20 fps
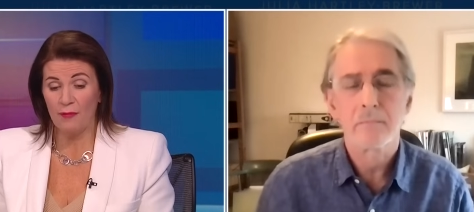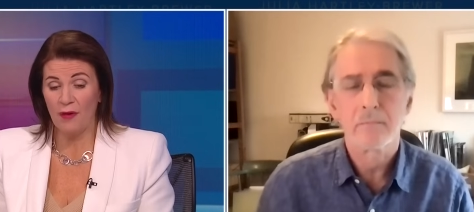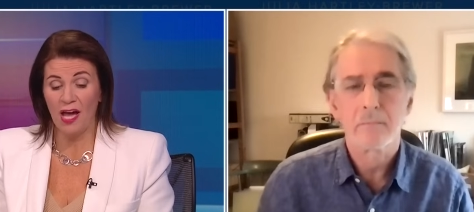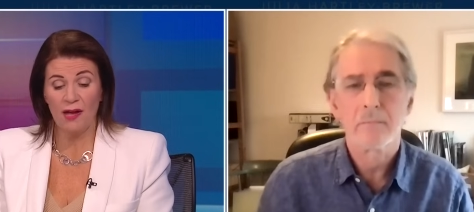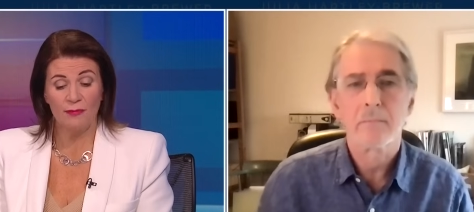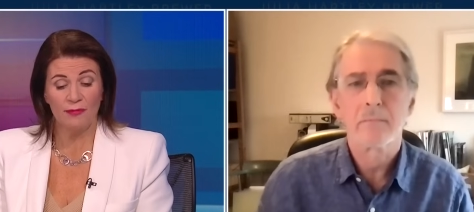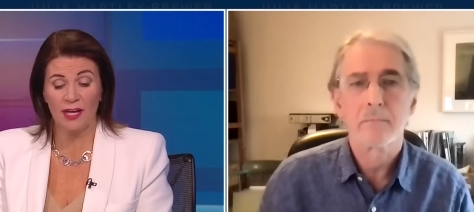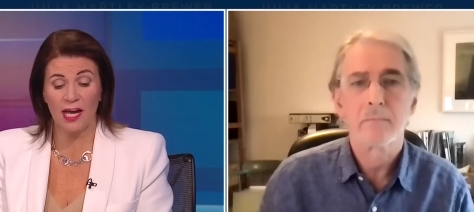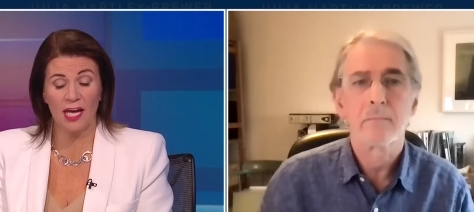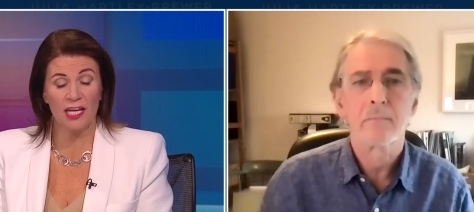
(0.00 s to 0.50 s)

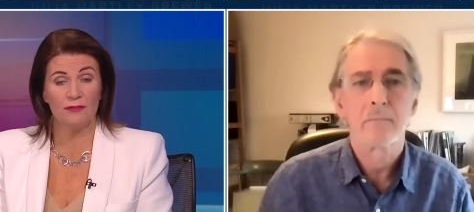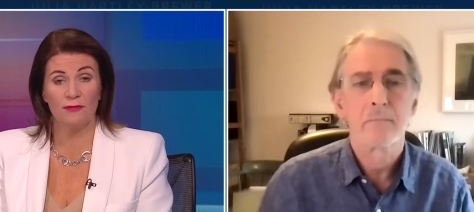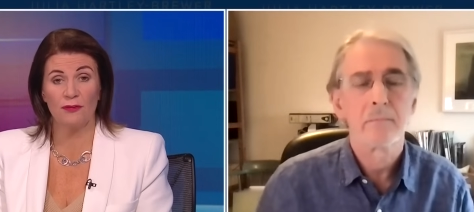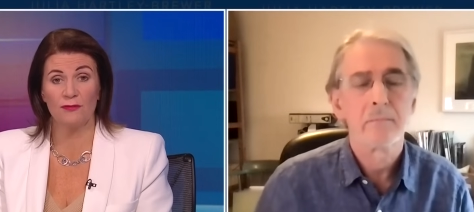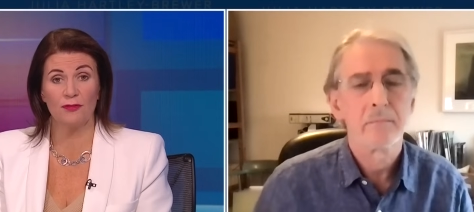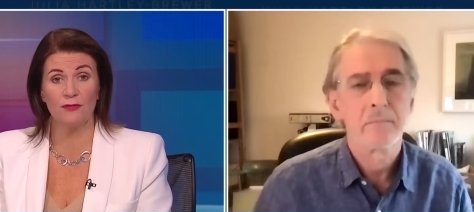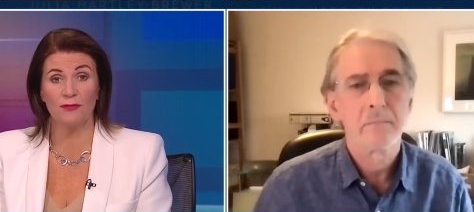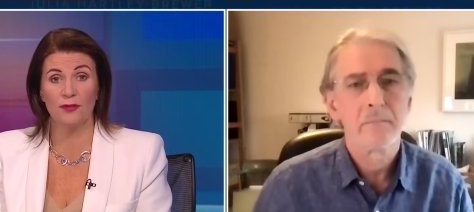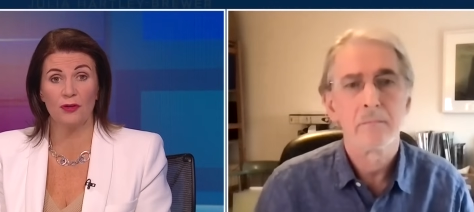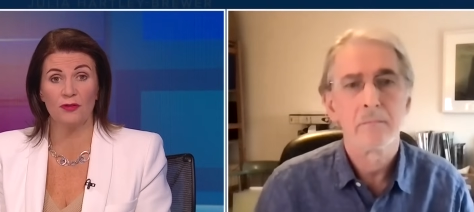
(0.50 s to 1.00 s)
Speaker 1: I'm kind of of
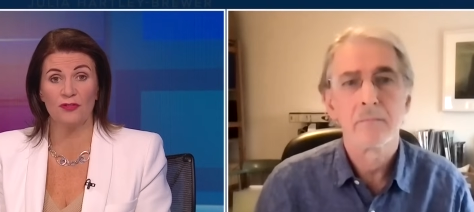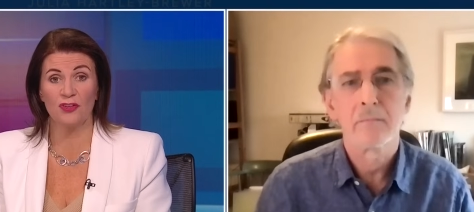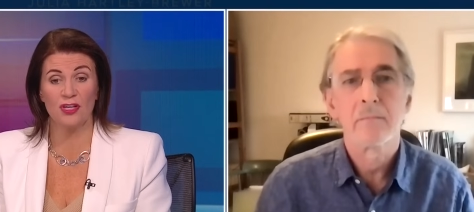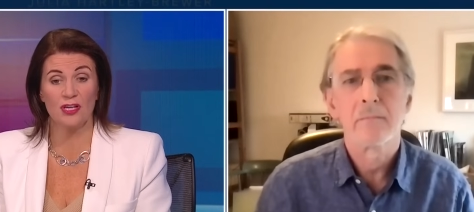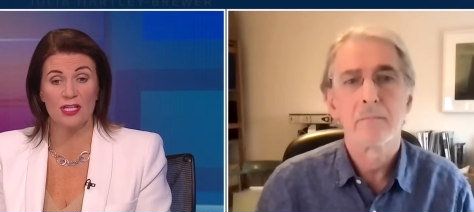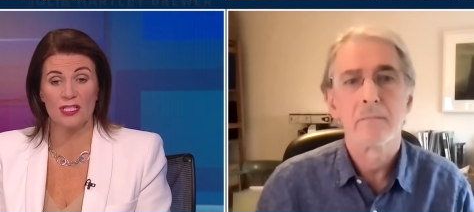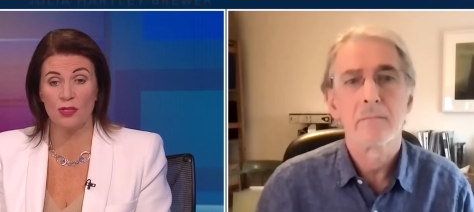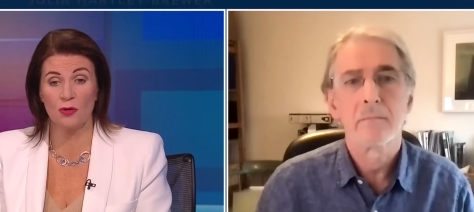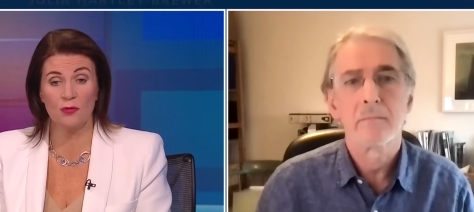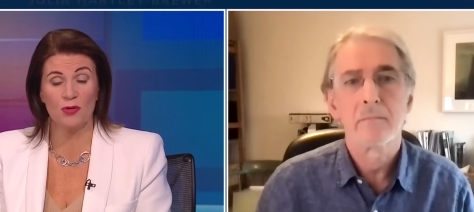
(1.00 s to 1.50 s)
the view that
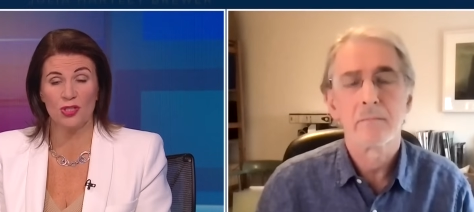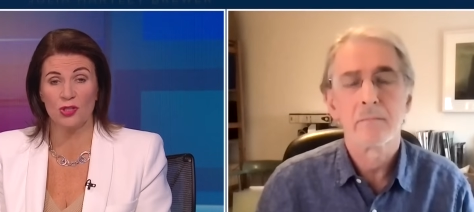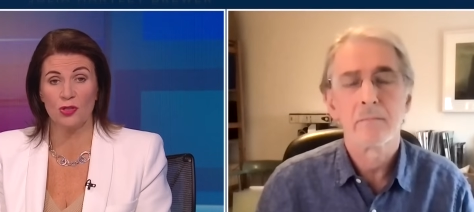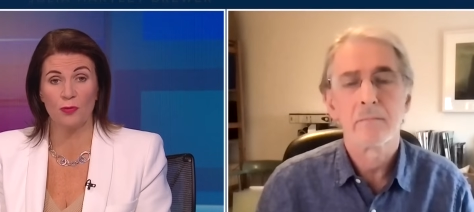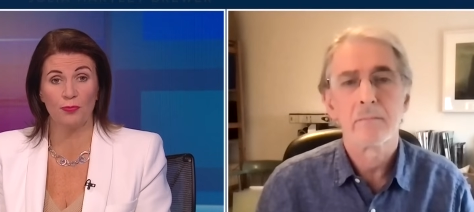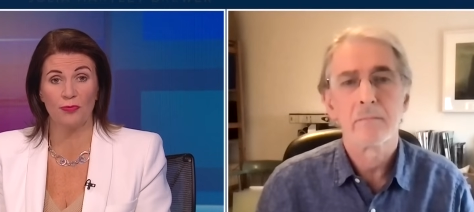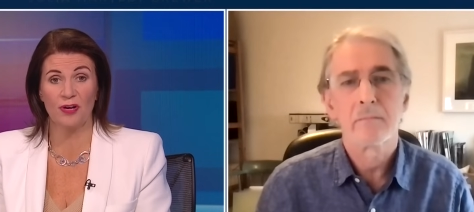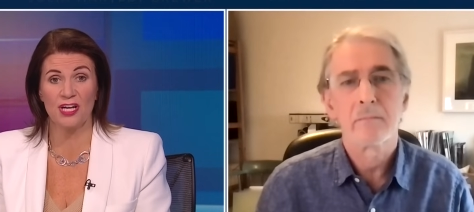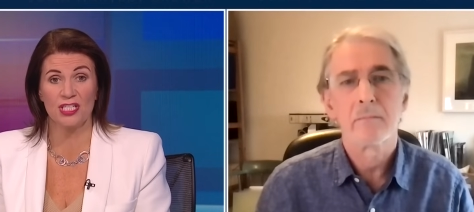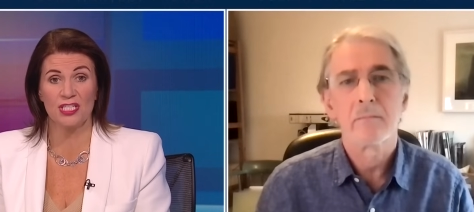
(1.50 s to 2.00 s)
as long as an
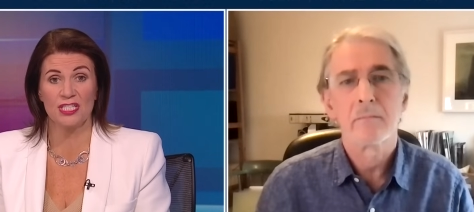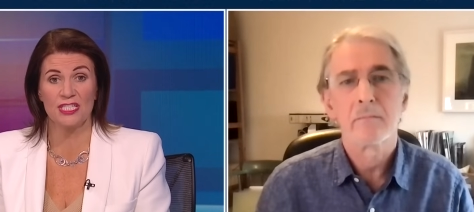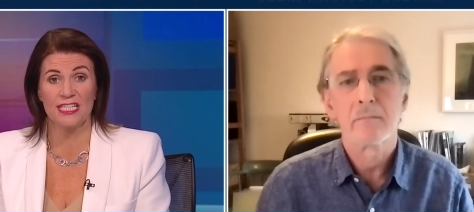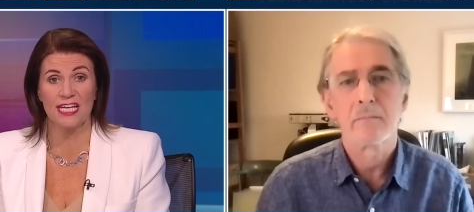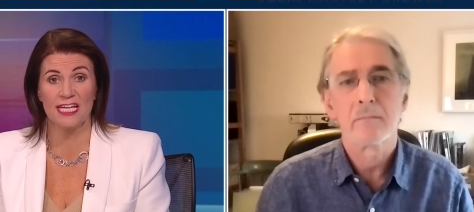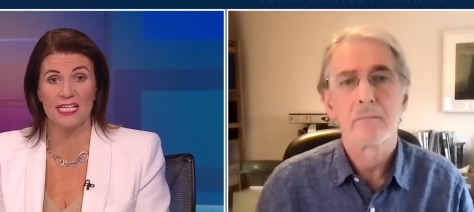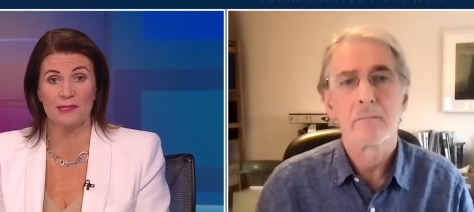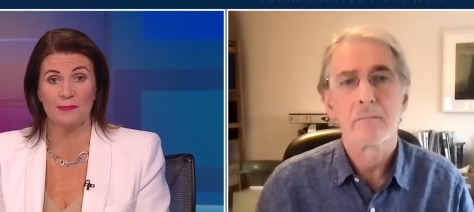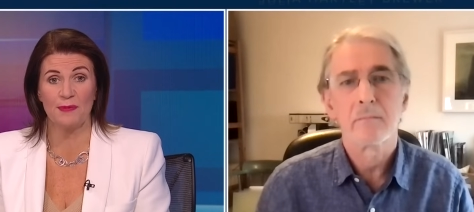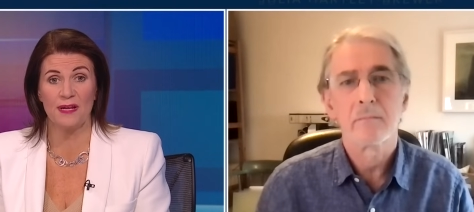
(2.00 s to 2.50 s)
operation
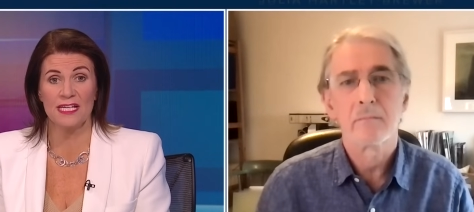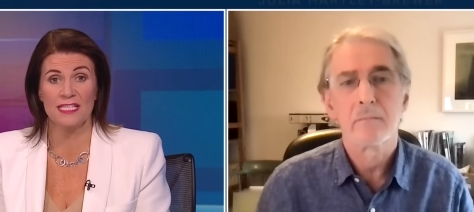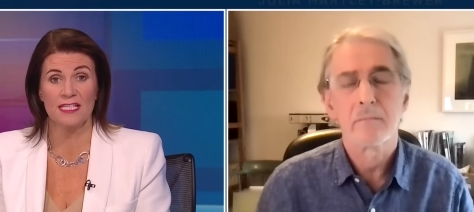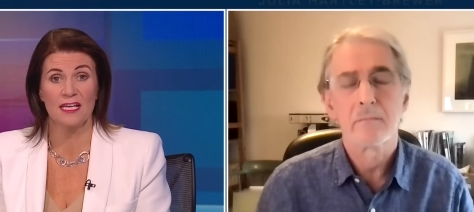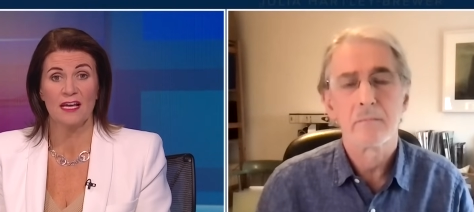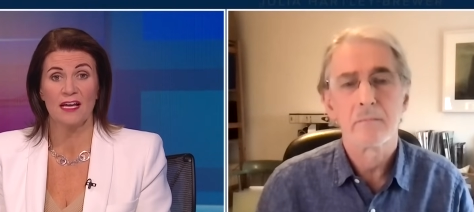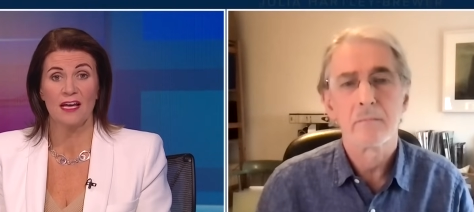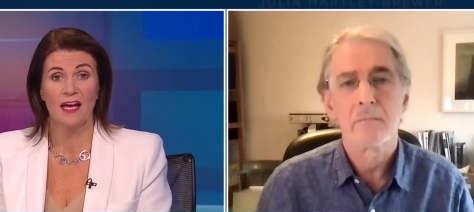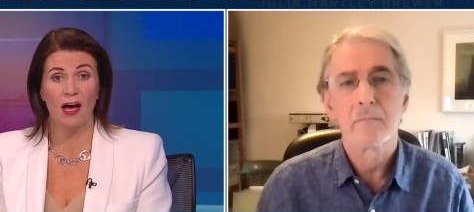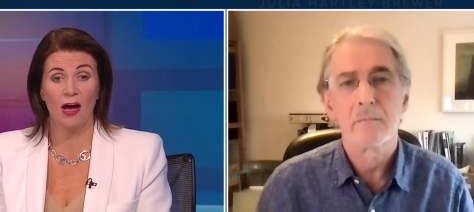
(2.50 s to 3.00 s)
takes place,
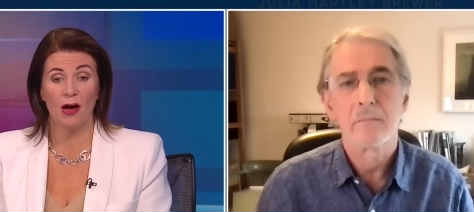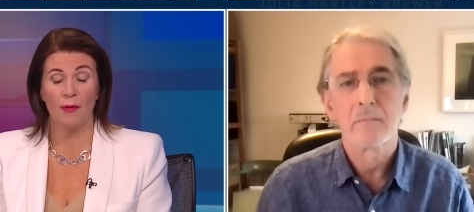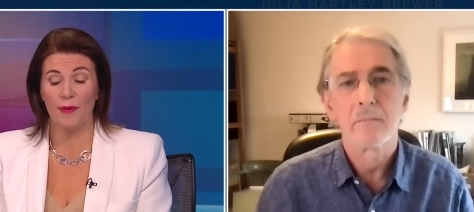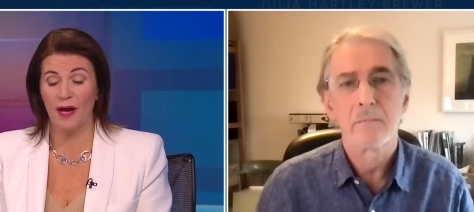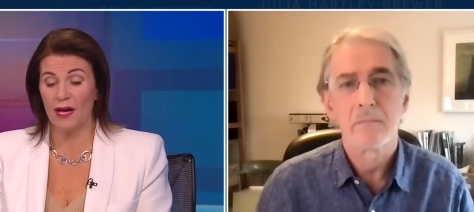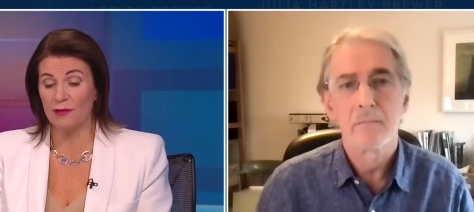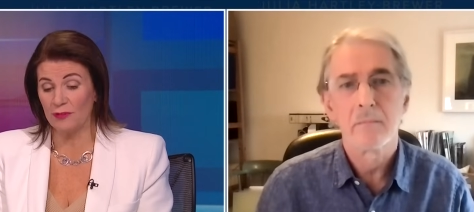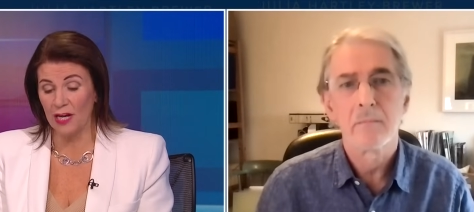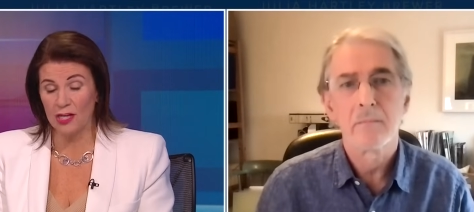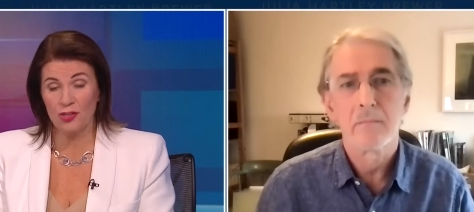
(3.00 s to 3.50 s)
um,
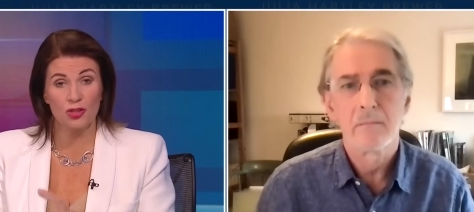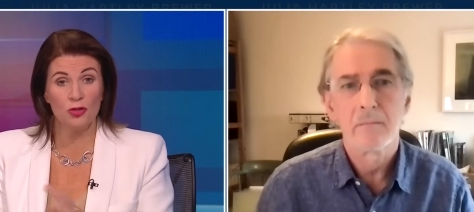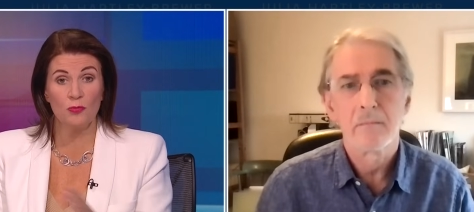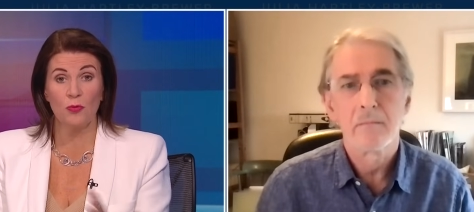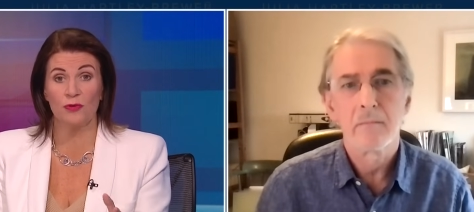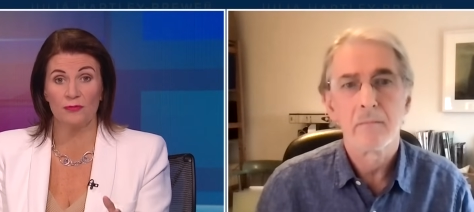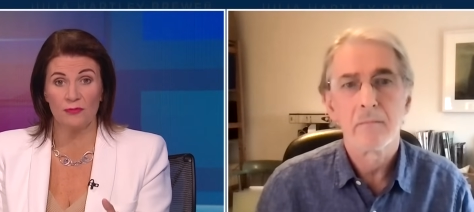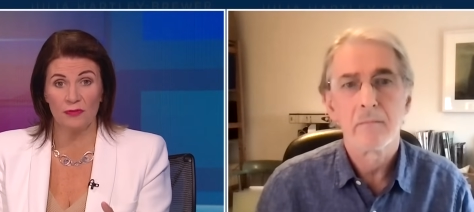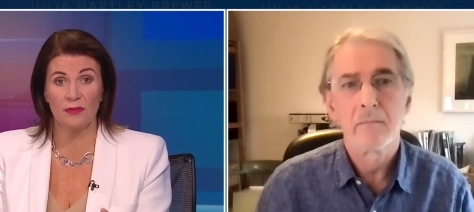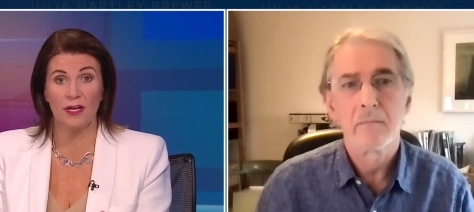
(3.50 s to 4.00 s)
I, I, do
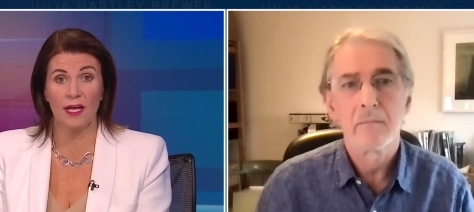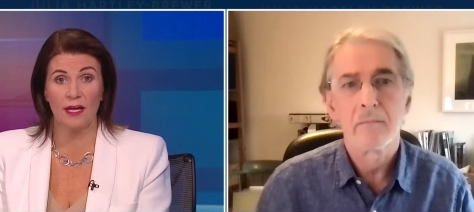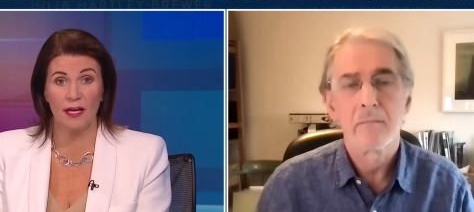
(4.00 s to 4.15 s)
want